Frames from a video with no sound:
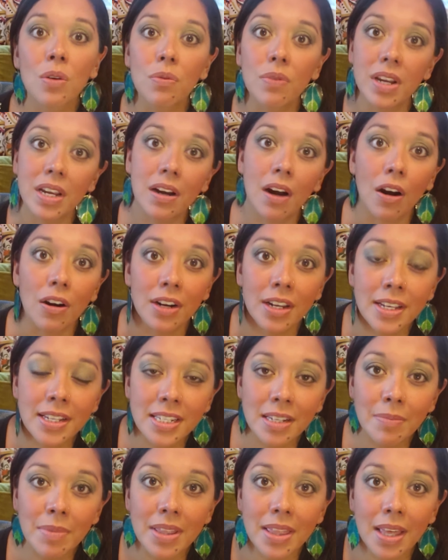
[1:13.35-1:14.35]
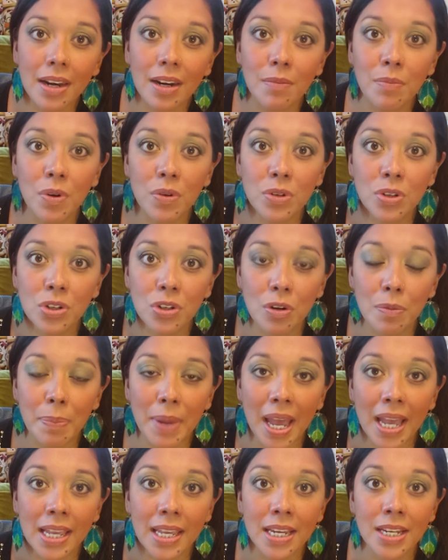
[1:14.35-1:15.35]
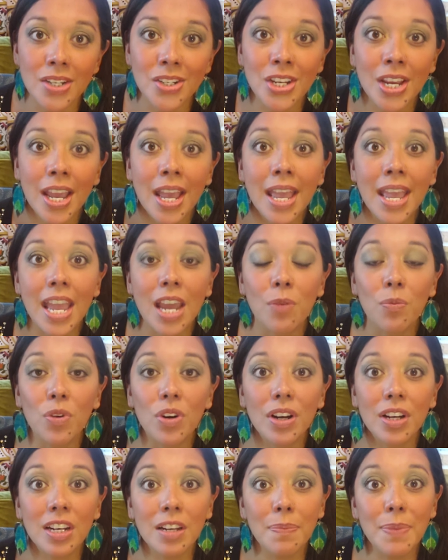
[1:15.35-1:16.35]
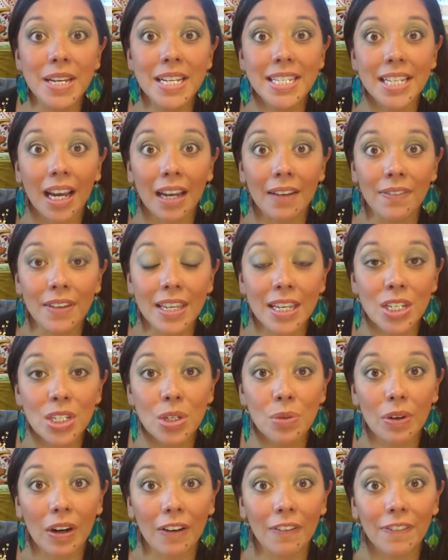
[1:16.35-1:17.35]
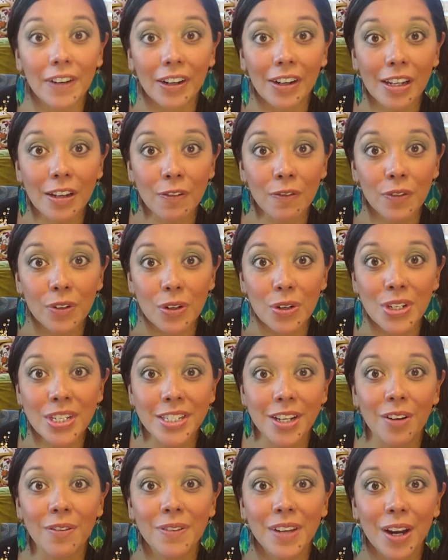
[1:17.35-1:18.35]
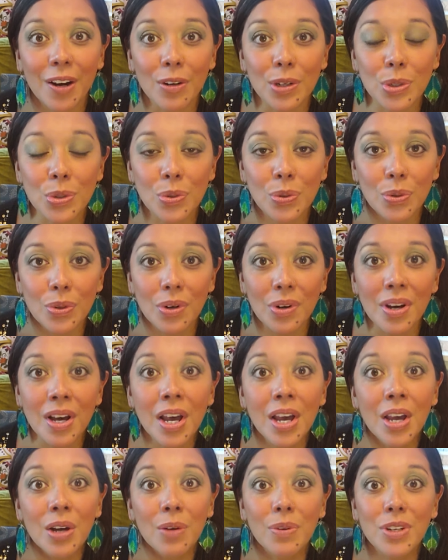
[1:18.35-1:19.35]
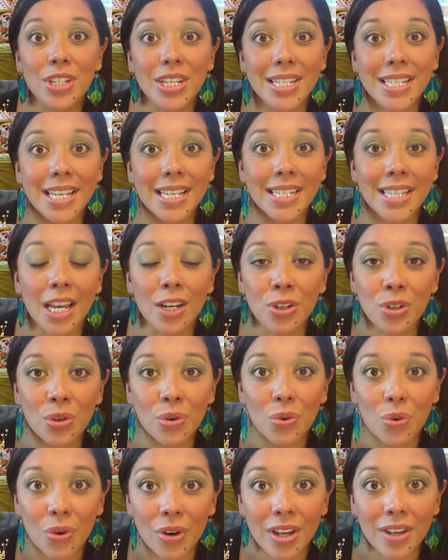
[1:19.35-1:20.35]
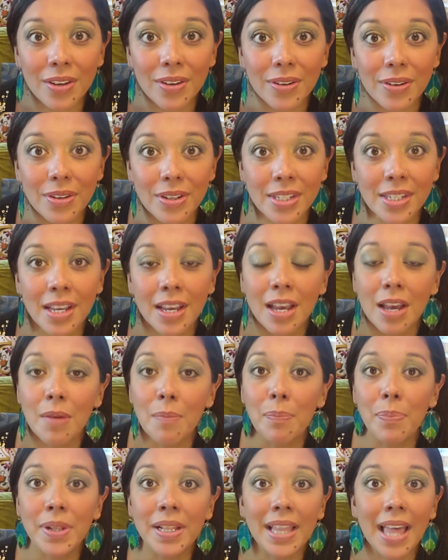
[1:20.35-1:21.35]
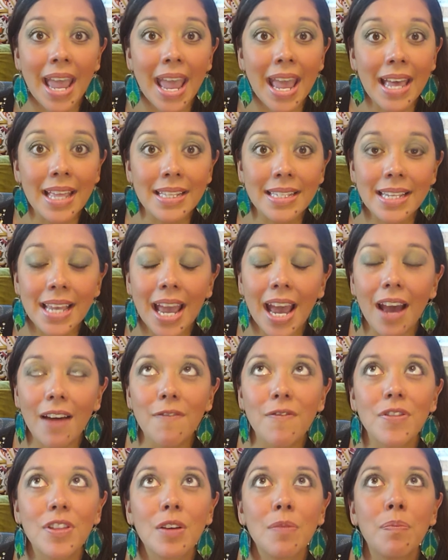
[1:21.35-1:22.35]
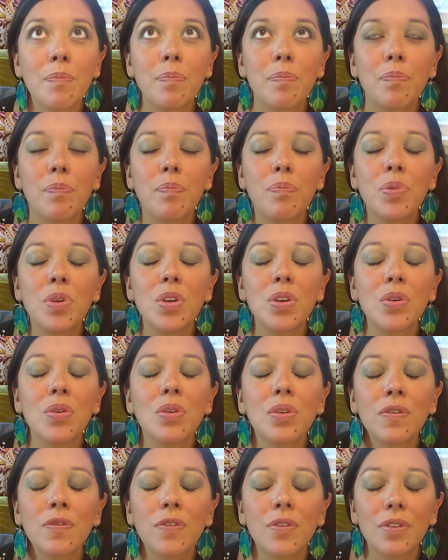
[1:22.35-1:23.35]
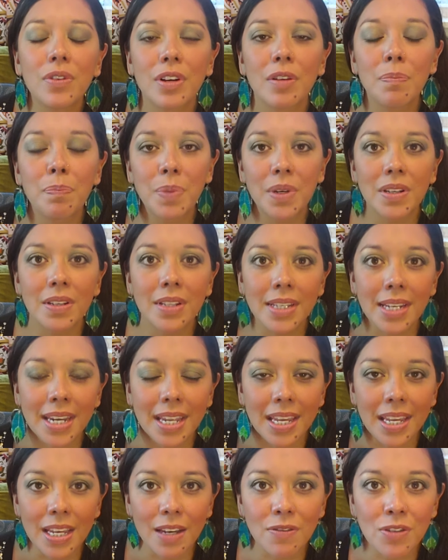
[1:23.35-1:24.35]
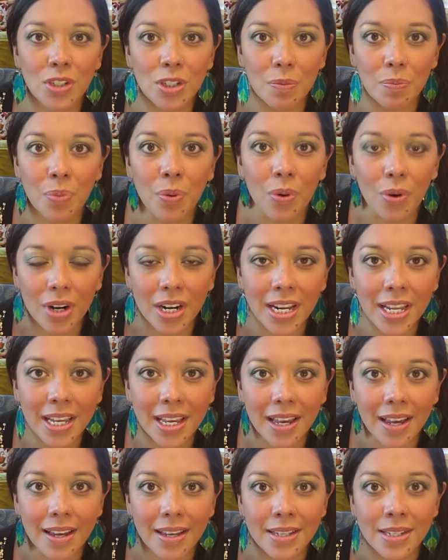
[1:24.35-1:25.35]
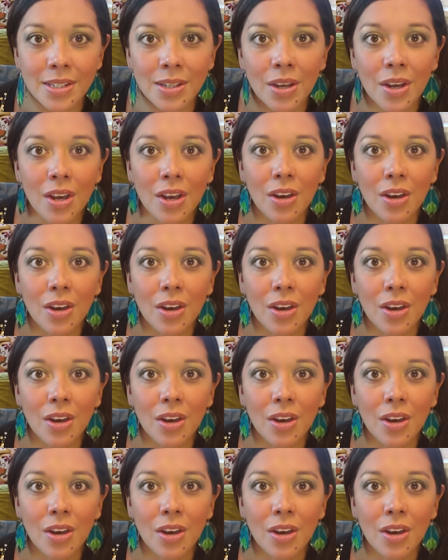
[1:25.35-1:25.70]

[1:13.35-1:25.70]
regarding some of that emotional baggage. And we're going to be diving into our very first self-care tool, which is essential oils. Plants have the beautiful ability of supporting us